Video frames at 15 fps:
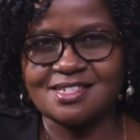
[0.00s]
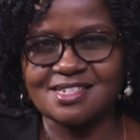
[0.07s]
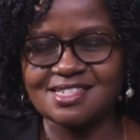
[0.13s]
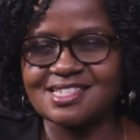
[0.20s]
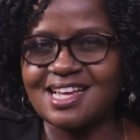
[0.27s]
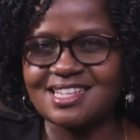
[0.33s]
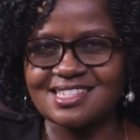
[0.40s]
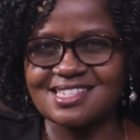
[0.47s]

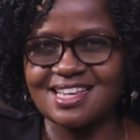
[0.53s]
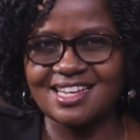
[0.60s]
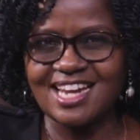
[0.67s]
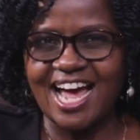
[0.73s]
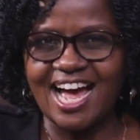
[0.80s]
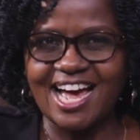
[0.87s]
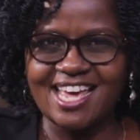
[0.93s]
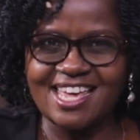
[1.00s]
Jesus
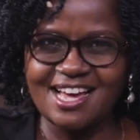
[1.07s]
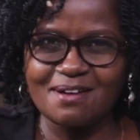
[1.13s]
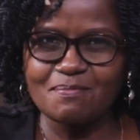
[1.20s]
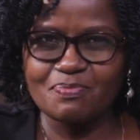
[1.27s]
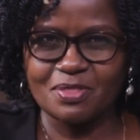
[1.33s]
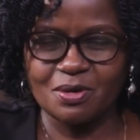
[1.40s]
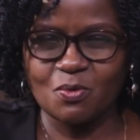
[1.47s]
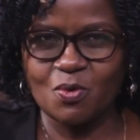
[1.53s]
said, I
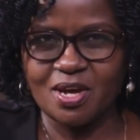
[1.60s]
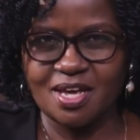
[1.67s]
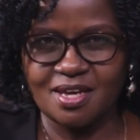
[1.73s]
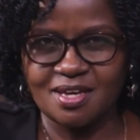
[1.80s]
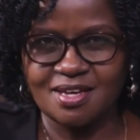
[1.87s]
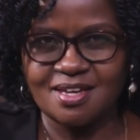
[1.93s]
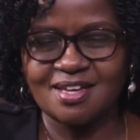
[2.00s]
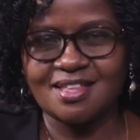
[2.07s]
am the
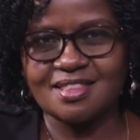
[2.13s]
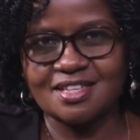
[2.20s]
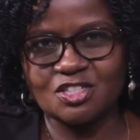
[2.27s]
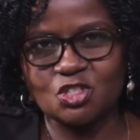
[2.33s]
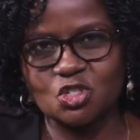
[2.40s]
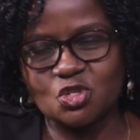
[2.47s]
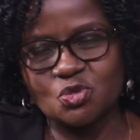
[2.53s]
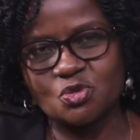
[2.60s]
way, the
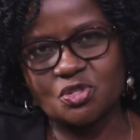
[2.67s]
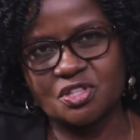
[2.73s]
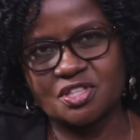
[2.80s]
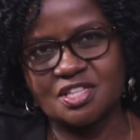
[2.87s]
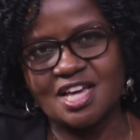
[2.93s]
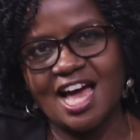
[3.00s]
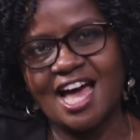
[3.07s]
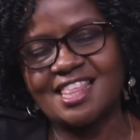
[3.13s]

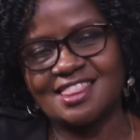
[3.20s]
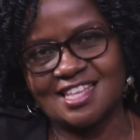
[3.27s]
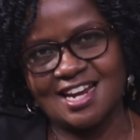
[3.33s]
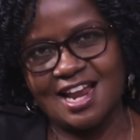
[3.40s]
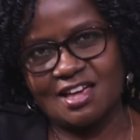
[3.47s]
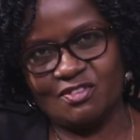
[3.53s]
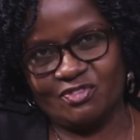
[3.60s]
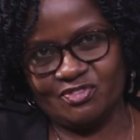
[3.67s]
truth, and the
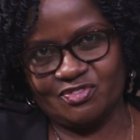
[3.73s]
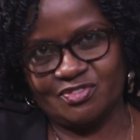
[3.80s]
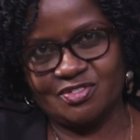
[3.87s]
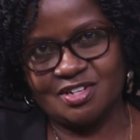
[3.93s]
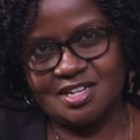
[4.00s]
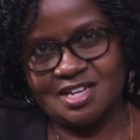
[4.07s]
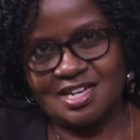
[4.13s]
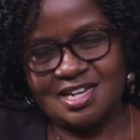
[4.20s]
life.
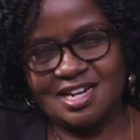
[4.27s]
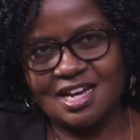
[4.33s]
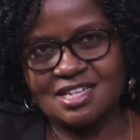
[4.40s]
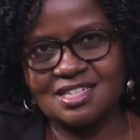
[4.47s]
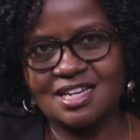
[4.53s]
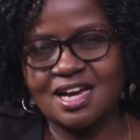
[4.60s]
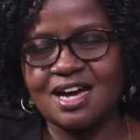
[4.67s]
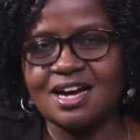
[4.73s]
And
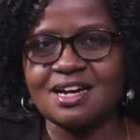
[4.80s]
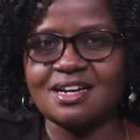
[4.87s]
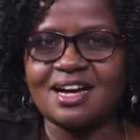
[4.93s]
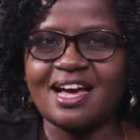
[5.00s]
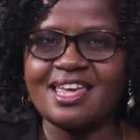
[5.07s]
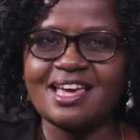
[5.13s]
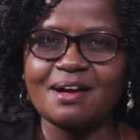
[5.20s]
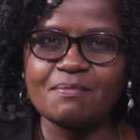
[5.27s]
I, uh,
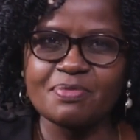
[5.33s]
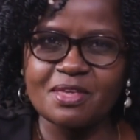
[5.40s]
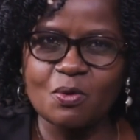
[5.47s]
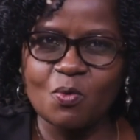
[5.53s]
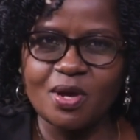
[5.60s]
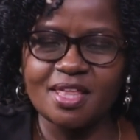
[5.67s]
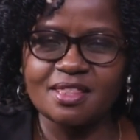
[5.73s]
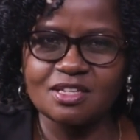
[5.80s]
I am
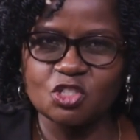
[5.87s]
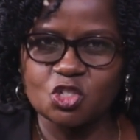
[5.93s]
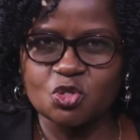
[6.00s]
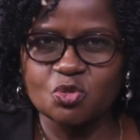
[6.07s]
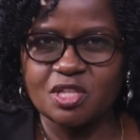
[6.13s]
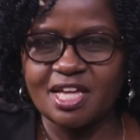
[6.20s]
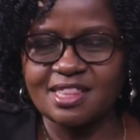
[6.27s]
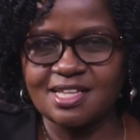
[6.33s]
the way, the
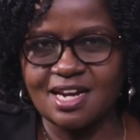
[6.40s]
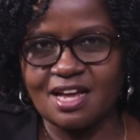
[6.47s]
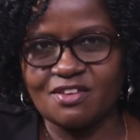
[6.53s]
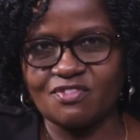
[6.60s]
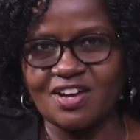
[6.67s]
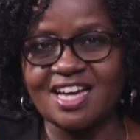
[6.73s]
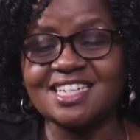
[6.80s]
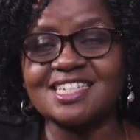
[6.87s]
truth, and the
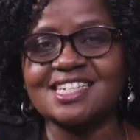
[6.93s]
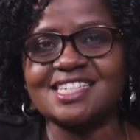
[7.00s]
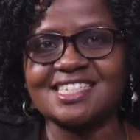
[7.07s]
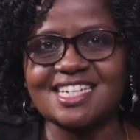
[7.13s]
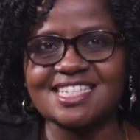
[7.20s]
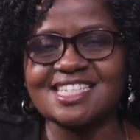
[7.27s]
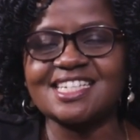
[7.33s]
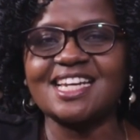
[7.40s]
life. And he
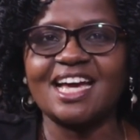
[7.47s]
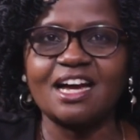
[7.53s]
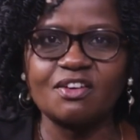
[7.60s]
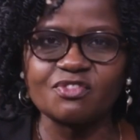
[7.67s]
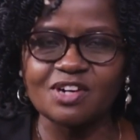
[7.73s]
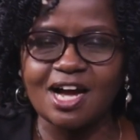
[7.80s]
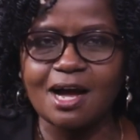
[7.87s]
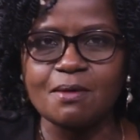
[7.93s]
later said, I
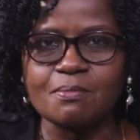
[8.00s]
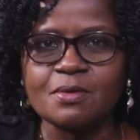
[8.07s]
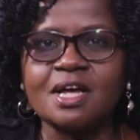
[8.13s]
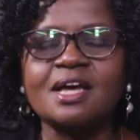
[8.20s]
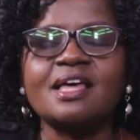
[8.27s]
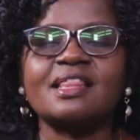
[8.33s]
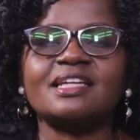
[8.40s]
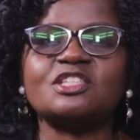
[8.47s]
have come
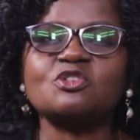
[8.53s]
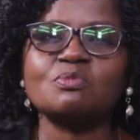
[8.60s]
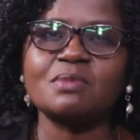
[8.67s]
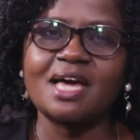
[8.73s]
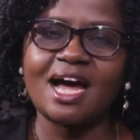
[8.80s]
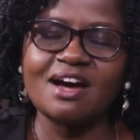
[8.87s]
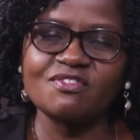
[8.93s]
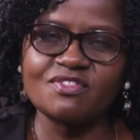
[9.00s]
that you
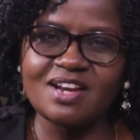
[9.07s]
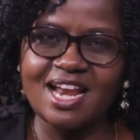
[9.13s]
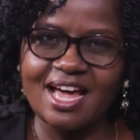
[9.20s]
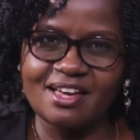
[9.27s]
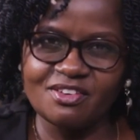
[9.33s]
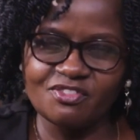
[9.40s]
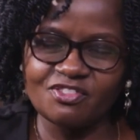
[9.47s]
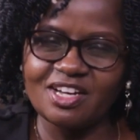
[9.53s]
may have
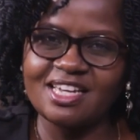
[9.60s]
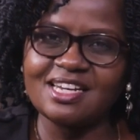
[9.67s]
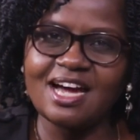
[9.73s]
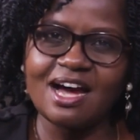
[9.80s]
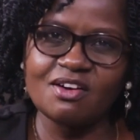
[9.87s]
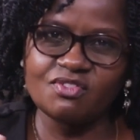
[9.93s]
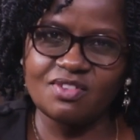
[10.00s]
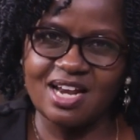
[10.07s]
life and
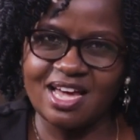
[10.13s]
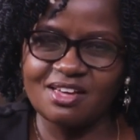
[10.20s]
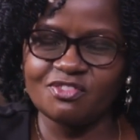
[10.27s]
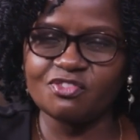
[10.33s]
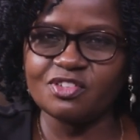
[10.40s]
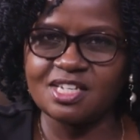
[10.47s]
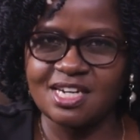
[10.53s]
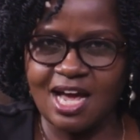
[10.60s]
have
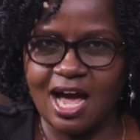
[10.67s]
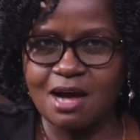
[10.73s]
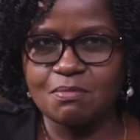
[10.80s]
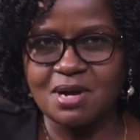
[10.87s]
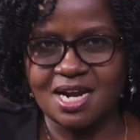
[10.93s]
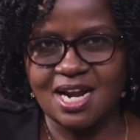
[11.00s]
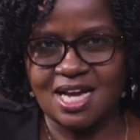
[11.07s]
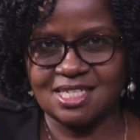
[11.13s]
life in
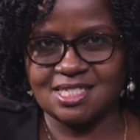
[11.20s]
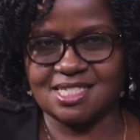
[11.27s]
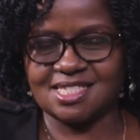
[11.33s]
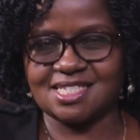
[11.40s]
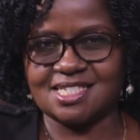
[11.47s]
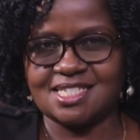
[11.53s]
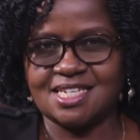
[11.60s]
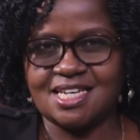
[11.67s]

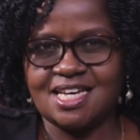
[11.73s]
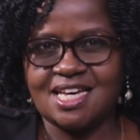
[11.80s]
abundance.